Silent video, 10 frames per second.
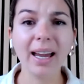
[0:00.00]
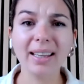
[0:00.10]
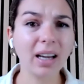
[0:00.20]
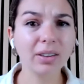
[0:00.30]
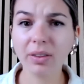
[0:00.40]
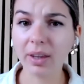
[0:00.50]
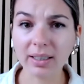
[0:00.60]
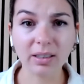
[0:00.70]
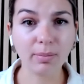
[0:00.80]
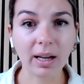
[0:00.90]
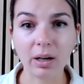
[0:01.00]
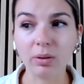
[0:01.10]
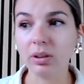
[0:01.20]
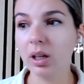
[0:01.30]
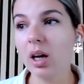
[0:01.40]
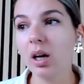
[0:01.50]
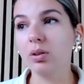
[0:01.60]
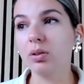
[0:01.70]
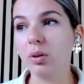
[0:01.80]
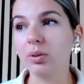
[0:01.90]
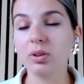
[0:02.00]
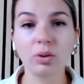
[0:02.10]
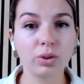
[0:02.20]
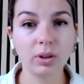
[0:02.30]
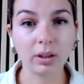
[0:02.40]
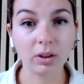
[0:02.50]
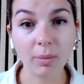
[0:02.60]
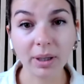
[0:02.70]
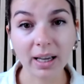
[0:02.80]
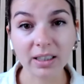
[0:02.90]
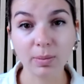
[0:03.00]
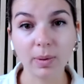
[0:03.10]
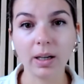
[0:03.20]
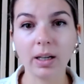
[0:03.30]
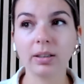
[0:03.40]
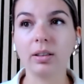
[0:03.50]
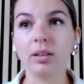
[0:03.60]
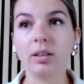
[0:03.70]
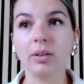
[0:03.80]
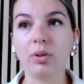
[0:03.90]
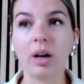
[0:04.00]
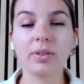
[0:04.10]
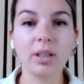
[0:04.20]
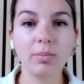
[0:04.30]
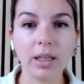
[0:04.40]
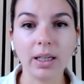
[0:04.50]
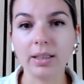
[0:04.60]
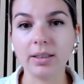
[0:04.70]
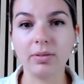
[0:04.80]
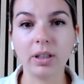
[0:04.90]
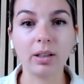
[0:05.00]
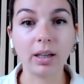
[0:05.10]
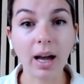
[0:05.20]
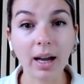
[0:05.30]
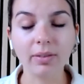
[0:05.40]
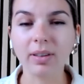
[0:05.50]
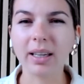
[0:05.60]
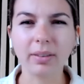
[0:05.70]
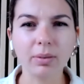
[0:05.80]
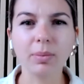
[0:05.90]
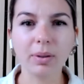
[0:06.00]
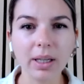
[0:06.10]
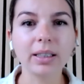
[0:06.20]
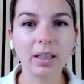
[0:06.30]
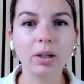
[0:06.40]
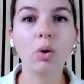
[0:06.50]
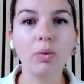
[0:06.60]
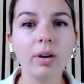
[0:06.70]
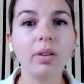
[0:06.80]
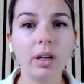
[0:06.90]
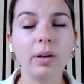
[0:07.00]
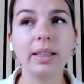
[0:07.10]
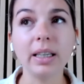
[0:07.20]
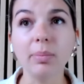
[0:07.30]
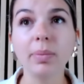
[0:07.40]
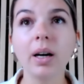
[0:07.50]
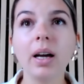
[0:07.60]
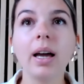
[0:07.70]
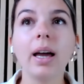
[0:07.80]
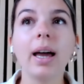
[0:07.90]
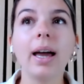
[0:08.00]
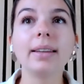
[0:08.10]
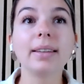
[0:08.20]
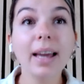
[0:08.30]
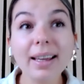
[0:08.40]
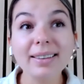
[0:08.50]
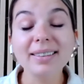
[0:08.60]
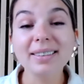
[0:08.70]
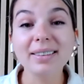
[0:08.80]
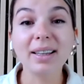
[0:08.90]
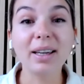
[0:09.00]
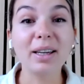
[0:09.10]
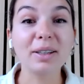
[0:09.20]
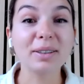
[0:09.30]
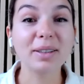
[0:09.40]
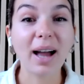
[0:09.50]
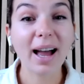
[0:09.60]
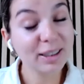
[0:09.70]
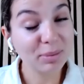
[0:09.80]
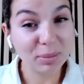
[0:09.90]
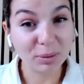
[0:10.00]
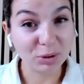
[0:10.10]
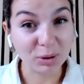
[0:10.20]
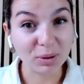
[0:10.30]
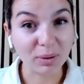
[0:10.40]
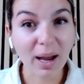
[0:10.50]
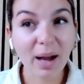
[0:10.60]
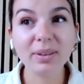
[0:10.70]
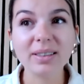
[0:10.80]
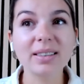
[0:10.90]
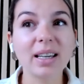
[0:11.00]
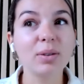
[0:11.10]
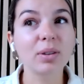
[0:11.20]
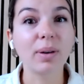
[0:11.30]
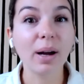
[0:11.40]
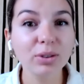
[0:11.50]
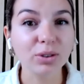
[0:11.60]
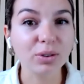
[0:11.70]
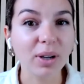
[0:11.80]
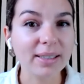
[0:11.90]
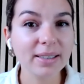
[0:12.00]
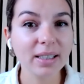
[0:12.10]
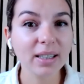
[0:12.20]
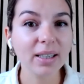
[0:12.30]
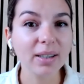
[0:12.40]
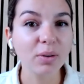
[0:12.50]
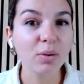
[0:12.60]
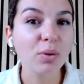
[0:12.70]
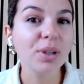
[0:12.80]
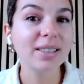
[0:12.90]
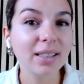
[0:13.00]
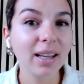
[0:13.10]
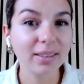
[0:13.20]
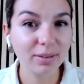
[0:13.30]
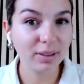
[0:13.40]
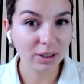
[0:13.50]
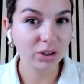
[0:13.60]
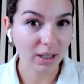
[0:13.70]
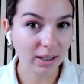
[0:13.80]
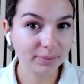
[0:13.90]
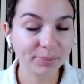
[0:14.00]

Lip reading: And other things about, the social economic aspect, if you have siblings, if they're alive, like it can go very, very deep. And then they ask people to look around and say, look around you and see who is still at the finish line.